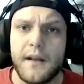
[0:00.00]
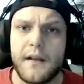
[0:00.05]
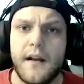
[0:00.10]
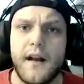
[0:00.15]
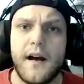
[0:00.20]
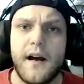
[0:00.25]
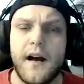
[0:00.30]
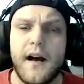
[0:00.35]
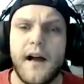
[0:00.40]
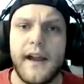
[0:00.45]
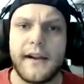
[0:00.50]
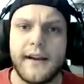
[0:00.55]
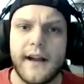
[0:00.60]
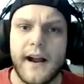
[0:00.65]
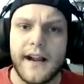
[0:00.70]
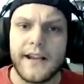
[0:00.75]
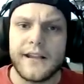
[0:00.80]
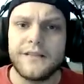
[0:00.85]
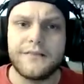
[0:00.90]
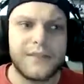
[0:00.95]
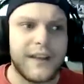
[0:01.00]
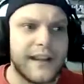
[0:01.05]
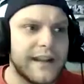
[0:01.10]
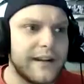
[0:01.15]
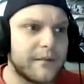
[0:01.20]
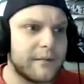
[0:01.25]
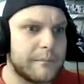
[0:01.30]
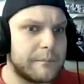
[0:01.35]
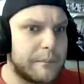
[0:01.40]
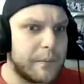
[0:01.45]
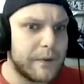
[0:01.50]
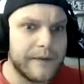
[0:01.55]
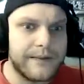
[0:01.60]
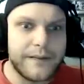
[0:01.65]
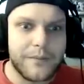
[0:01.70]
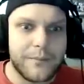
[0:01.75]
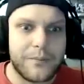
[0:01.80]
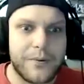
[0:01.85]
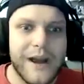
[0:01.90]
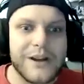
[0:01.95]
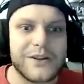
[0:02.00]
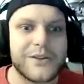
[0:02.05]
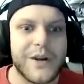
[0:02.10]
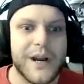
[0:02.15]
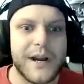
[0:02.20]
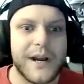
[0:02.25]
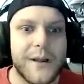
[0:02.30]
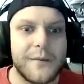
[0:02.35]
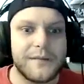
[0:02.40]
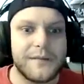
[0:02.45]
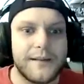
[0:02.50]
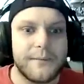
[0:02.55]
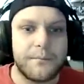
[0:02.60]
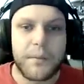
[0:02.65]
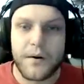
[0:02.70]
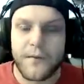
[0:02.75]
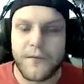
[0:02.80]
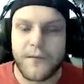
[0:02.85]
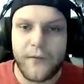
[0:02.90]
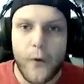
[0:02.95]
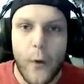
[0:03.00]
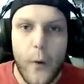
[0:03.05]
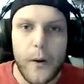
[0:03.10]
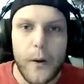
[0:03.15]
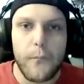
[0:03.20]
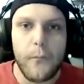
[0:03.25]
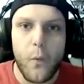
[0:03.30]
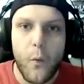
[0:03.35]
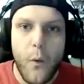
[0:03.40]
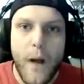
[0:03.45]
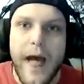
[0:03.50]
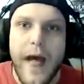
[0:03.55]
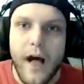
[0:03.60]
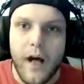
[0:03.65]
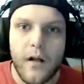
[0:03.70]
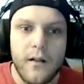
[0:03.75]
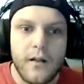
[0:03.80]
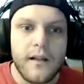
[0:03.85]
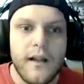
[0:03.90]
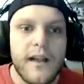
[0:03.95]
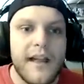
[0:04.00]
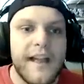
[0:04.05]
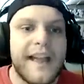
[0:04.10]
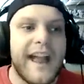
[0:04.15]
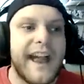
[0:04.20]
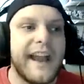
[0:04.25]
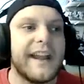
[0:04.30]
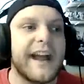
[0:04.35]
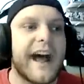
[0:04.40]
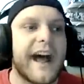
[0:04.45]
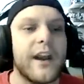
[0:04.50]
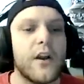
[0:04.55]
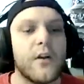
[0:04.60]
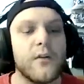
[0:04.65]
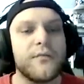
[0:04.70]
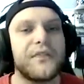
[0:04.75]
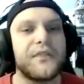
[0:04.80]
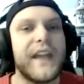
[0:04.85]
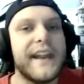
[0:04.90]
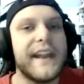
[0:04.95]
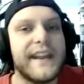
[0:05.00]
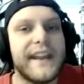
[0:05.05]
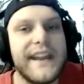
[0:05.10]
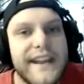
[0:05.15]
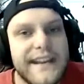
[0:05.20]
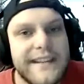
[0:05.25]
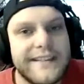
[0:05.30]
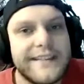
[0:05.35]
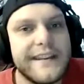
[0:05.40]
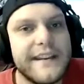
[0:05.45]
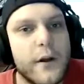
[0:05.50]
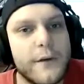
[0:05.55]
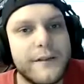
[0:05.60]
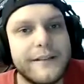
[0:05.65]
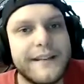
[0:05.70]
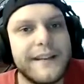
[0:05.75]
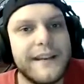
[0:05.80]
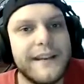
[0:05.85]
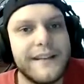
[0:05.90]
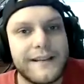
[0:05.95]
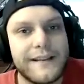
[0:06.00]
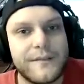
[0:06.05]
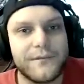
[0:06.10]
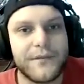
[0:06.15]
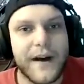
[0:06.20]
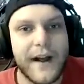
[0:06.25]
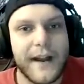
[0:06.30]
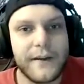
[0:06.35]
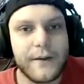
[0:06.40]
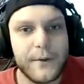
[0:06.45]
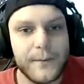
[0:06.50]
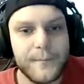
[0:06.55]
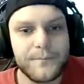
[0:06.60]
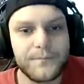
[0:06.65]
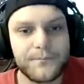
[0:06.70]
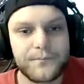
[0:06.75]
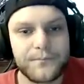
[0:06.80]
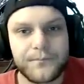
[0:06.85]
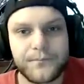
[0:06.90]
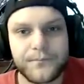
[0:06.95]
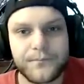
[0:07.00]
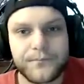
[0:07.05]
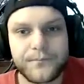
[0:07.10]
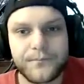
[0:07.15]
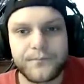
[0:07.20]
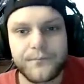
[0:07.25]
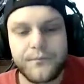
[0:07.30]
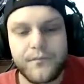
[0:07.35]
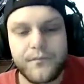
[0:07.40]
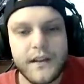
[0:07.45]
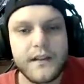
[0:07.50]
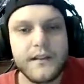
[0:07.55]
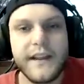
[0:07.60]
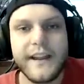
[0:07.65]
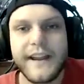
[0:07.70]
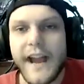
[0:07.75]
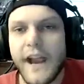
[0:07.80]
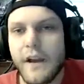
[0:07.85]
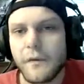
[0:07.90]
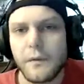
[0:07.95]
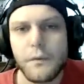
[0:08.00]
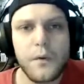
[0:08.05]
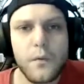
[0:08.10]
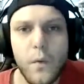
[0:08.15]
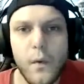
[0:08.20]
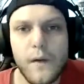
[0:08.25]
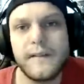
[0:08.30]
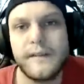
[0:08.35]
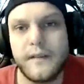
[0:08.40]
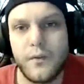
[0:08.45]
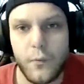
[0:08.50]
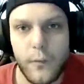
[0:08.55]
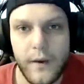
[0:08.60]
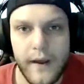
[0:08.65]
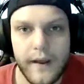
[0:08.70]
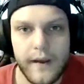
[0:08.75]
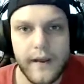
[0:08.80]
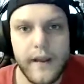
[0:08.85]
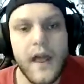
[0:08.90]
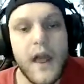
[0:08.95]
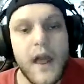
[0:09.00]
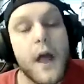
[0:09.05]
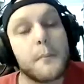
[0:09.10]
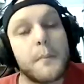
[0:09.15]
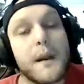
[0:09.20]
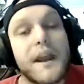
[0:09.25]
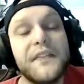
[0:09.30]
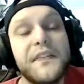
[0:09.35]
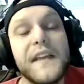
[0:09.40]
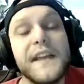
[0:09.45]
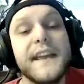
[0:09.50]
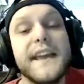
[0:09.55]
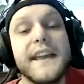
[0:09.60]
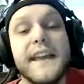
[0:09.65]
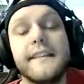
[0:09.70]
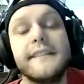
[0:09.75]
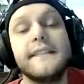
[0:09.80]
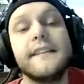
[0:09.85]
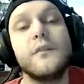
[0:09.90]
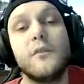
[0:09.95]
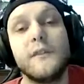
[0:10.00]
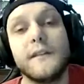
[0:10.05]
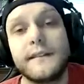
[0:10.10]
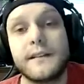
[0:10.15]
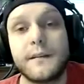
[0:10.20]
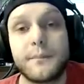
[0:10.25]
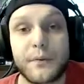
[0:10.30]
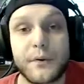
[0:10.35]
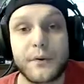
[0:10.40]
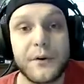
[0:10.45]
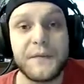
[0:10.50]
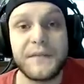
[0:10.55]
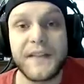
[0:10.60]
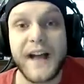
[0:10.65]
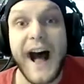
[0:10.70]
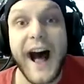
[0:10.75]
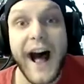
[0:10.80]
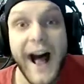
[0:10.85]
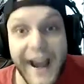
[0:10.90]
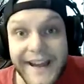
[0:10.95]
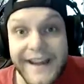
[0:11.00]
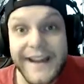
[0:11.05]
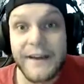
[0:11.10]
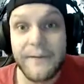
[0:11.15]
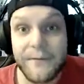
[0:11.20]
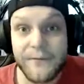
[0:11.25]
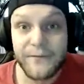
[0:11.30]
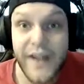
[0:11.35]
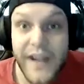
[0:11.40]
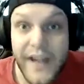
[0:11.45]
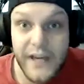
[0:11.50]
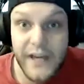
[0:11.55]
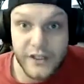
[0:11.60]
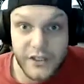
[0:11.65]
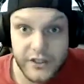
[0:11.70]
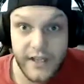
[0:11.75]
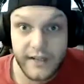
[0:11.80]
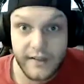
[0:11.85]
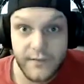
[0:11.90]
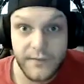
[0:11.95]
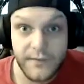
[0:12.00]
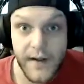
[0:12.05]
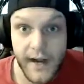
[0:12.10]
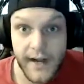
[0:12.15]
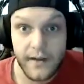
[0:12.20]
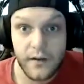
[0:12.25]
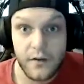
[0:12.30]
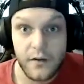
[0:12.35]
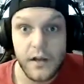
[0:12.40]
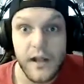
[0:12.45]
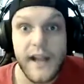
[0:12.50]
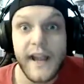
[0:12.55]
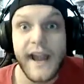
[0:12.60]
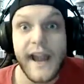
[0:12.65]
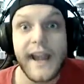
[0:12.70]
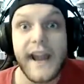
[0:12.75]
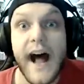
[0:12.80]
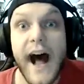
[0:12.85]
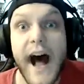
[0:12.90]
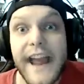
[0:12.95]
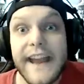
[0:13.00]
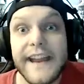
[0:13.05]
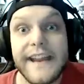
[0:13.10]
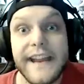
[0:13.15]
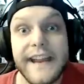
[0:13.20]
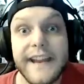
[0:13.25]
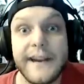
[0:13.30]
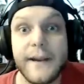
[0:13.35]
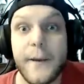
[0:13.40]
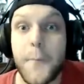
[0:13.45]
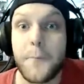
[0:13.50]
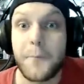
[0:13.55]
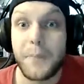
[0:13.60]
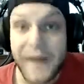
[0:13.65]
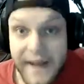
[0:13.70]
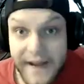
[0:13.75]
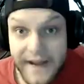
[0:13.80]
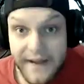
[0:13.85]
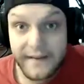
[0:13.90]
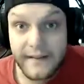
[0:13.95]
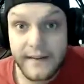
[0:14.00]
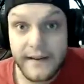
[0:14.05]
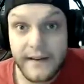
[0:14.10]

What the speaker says: and kind of like put some pressure on him to perform well. And I don't think Easy goes into this final like everyone wants to win. But I think Easy wants to prove that I can finish this final and I can compete.